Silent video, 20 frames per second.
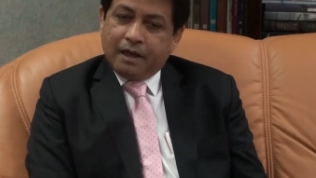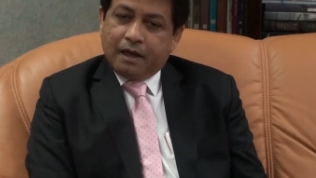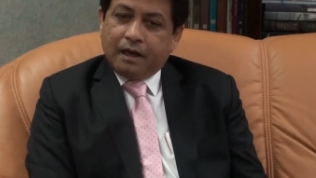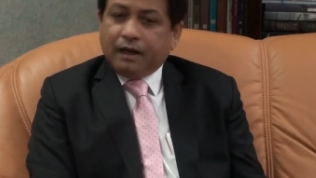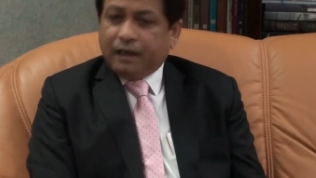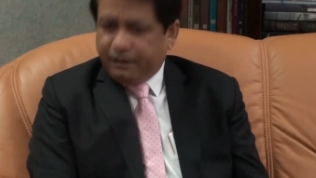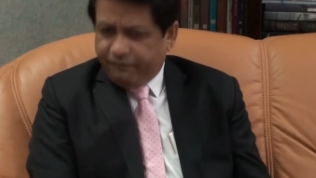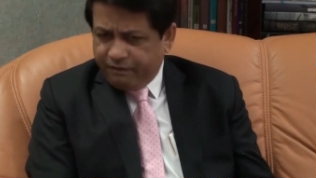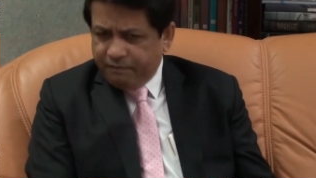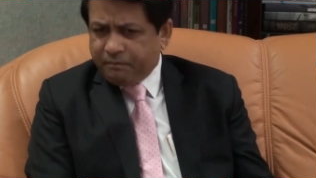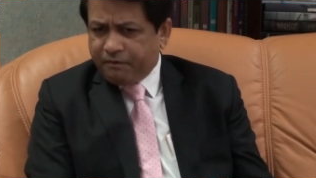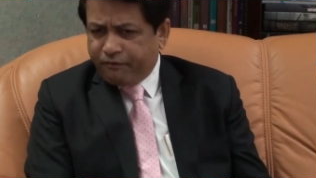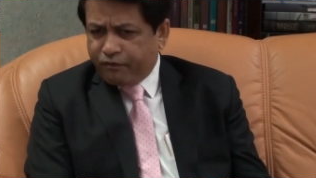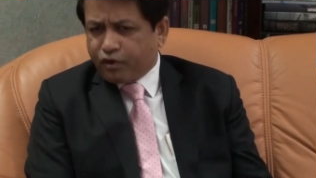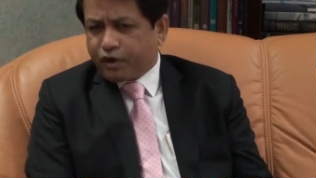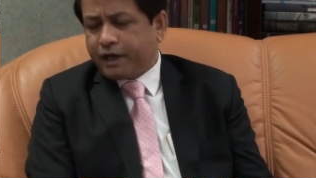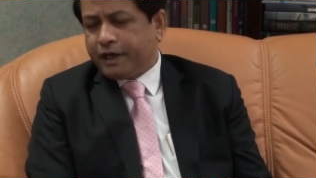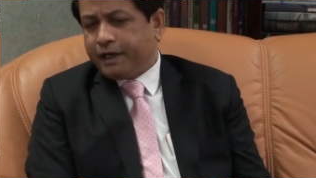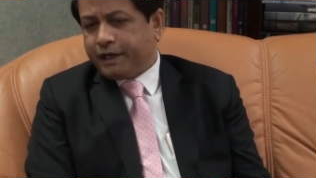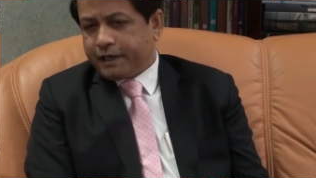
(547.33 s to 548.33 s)
uh, even
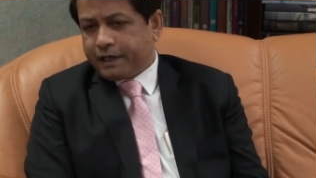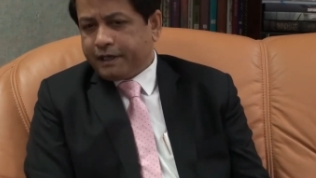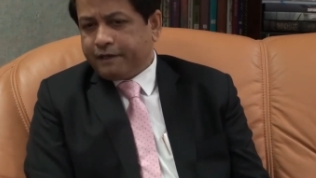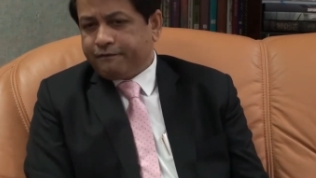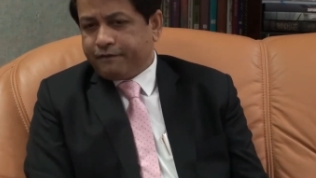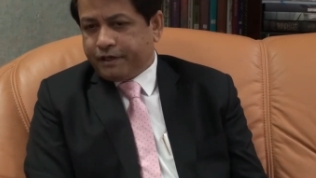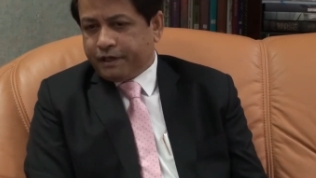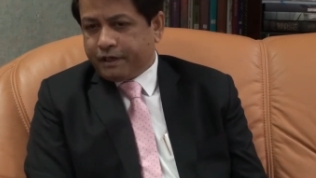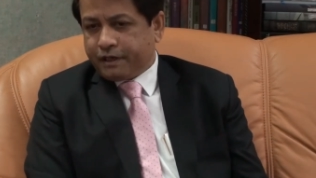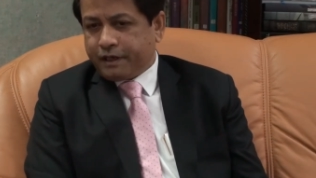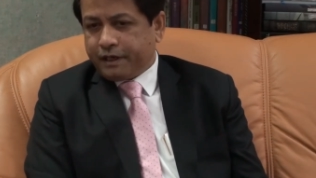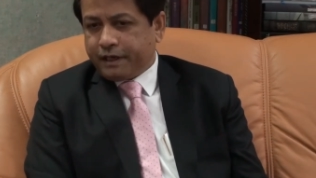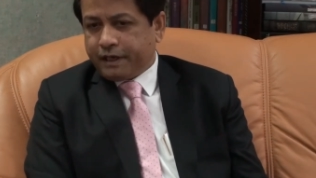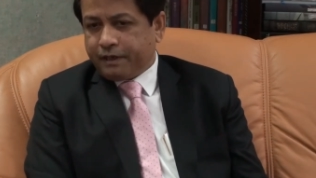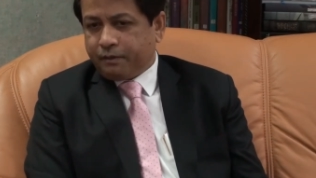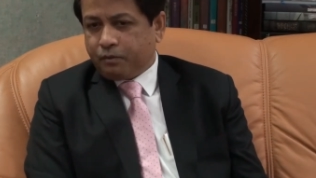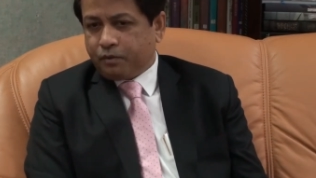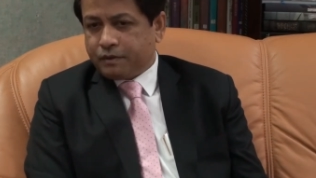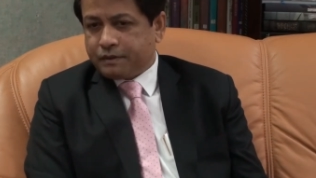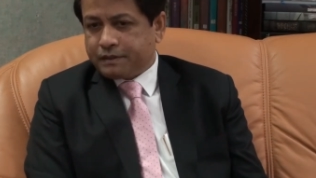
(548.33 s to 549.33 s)
before I arrived here and
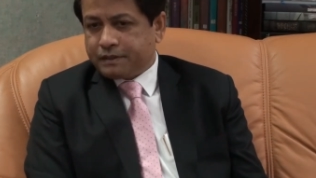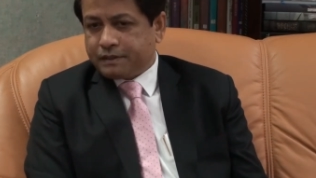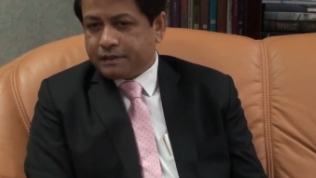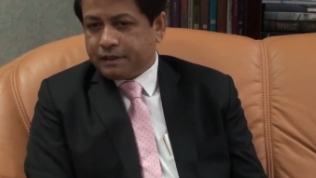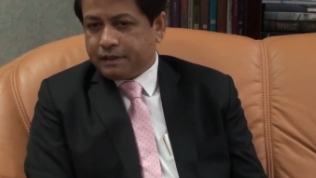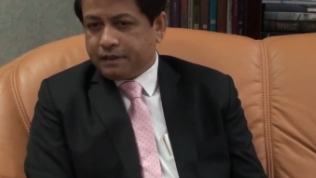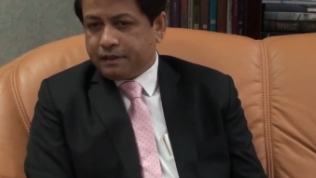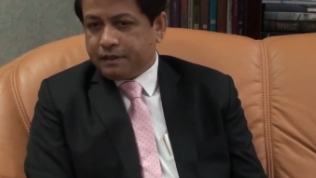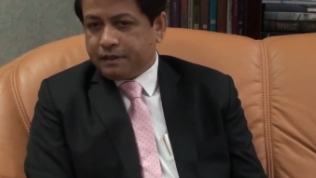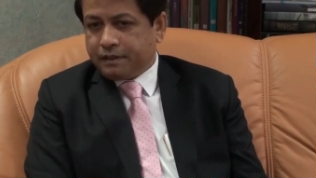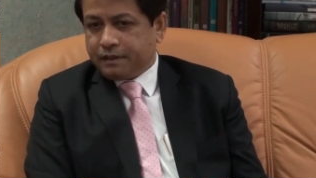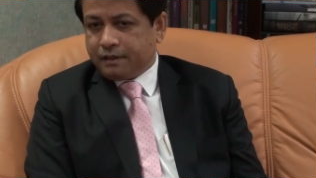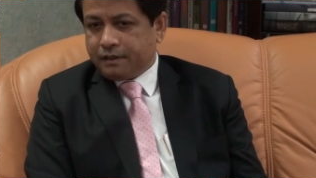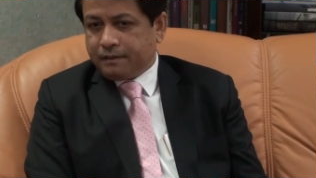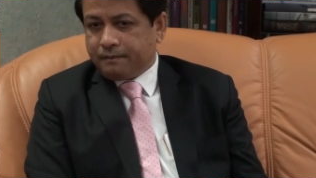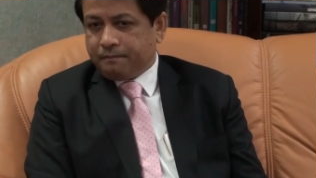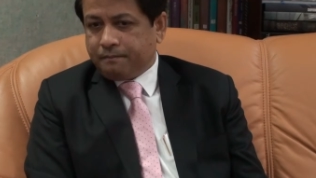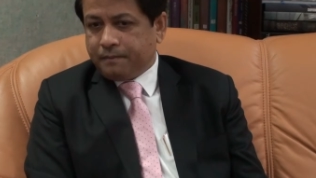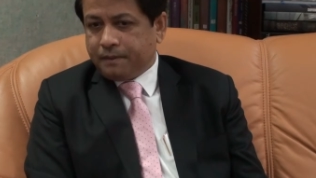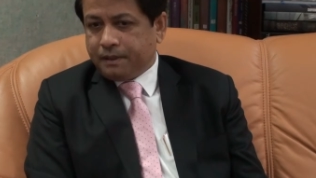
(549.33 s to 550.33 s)
I was
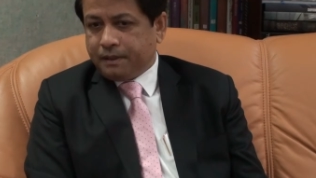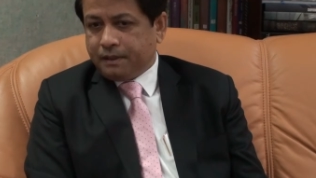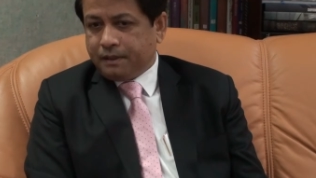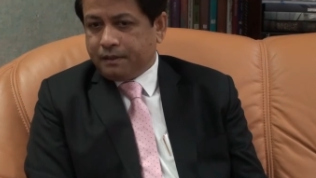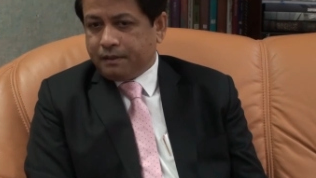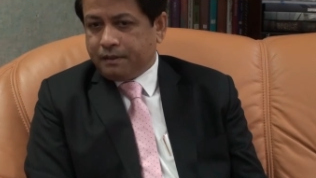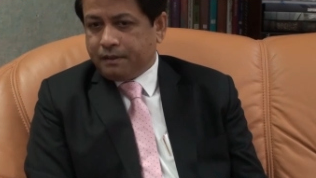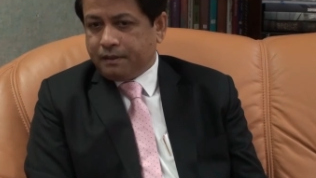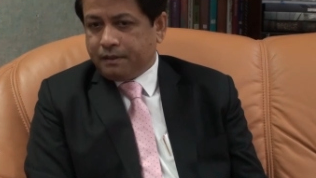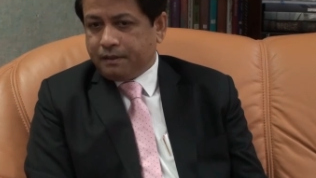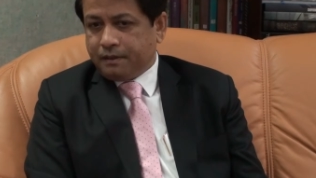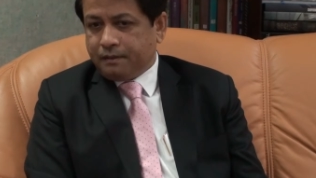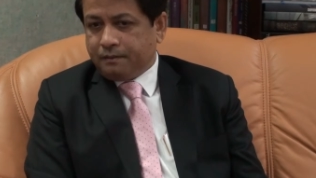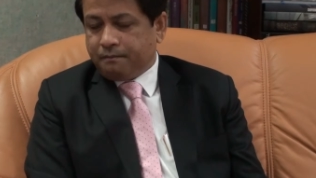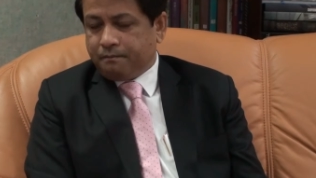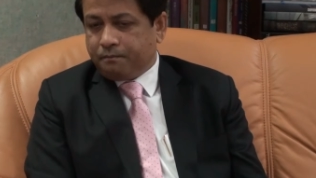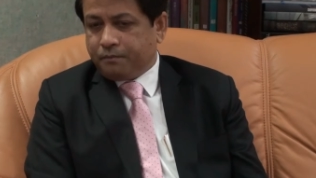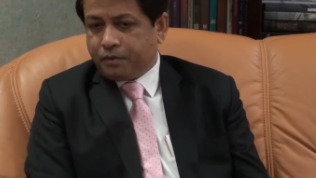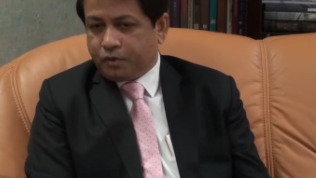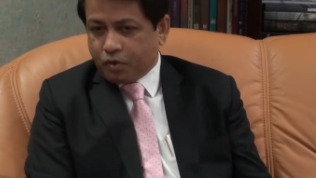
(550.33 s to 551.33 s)
uh uh, uh, uh,
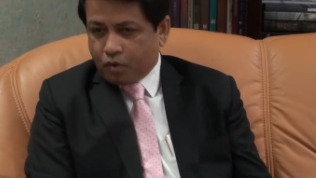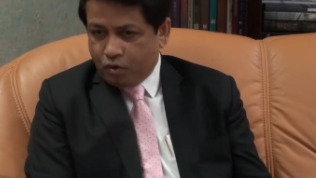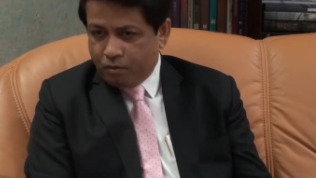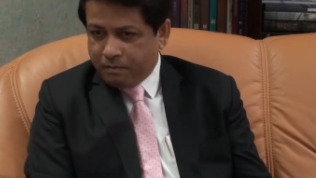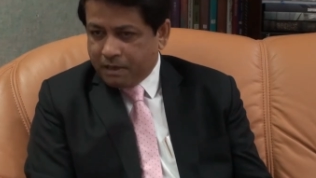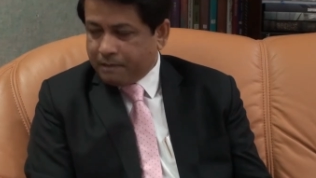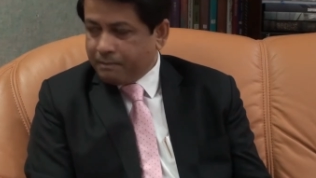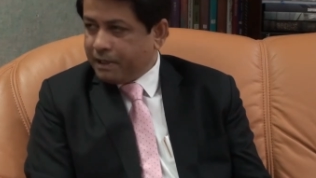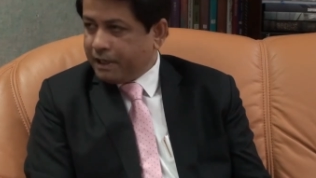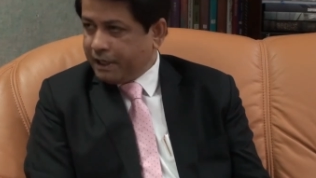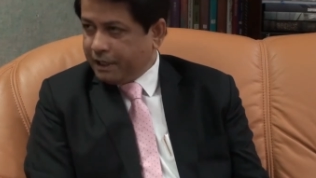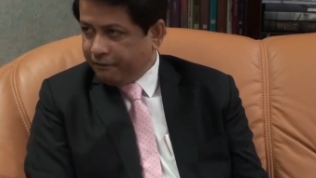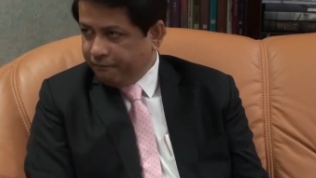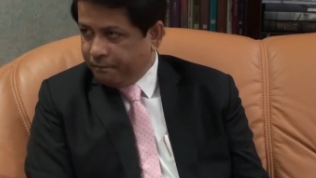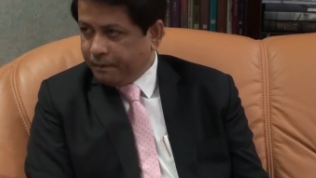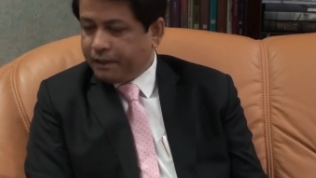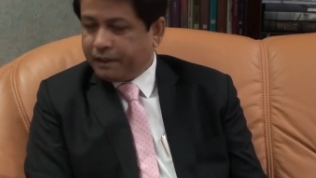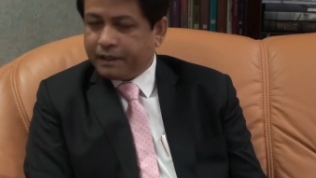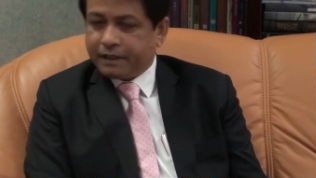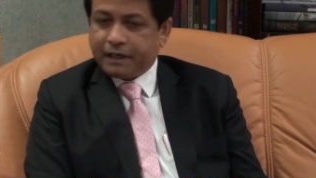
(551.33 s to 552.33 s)
told by my
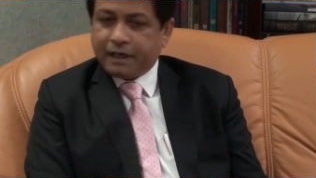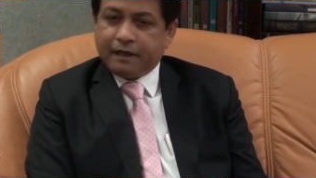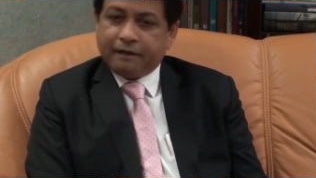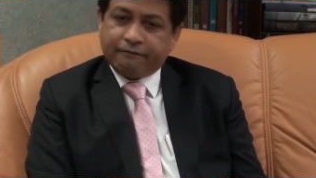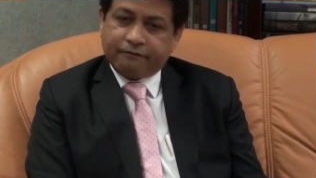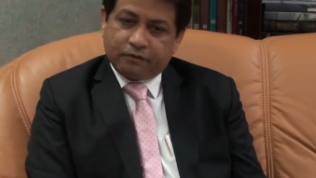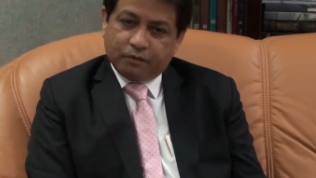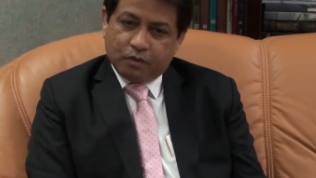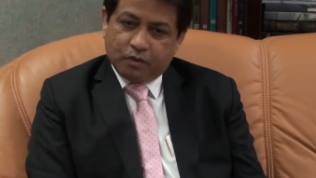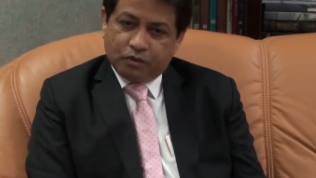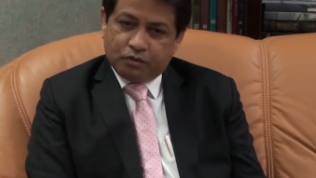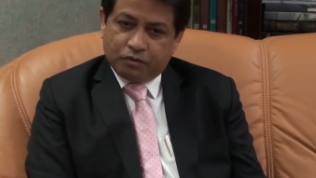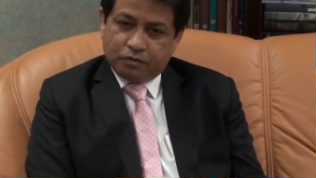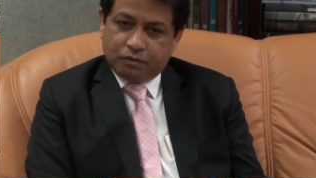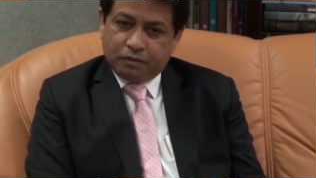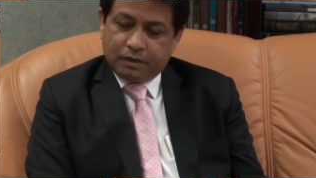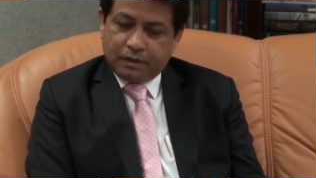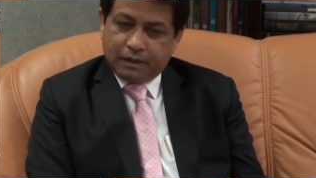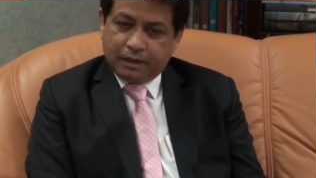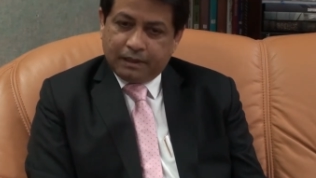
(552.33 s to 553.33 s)
government that I have to go
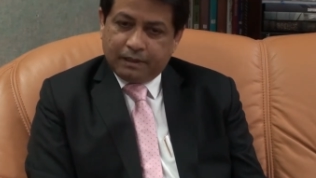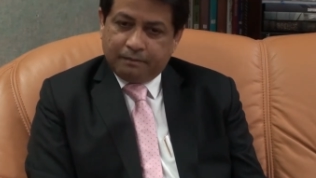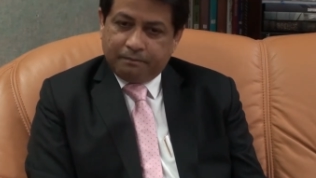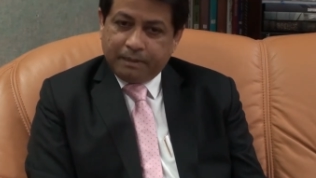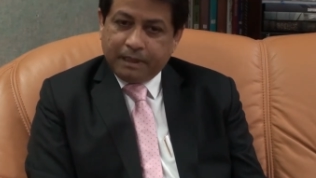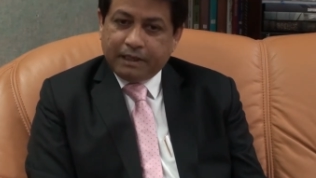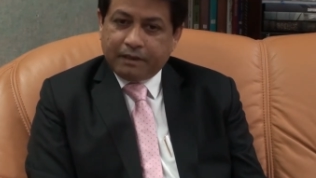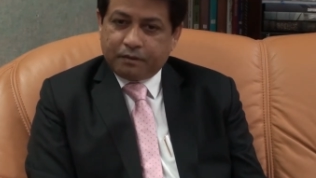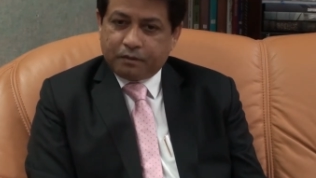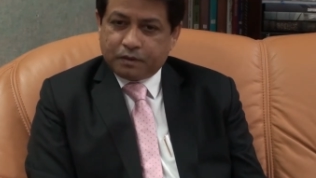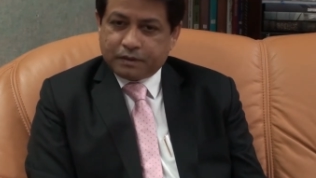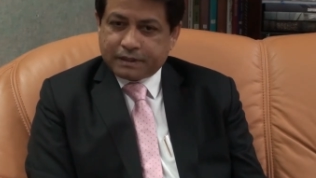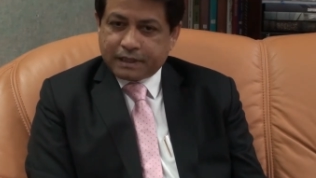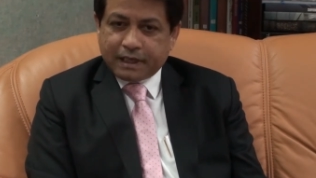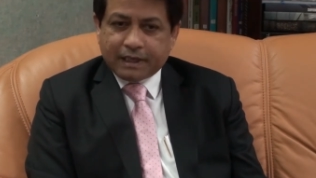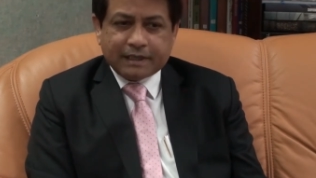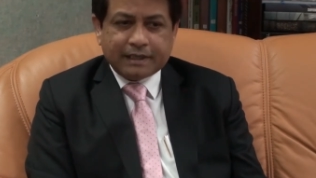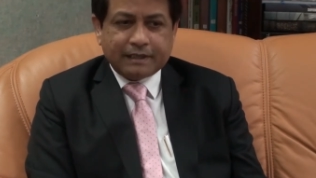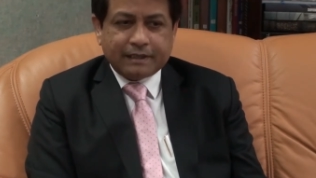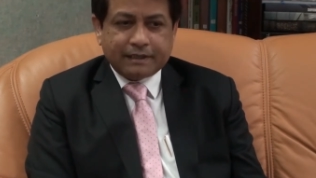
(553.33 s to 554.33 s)
to uh, Belarus,
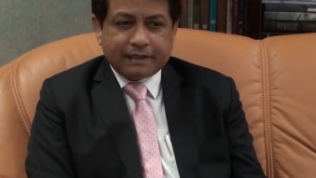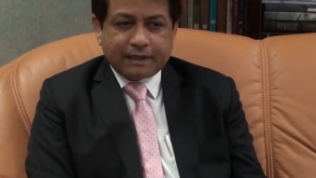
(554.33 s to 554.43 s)
I,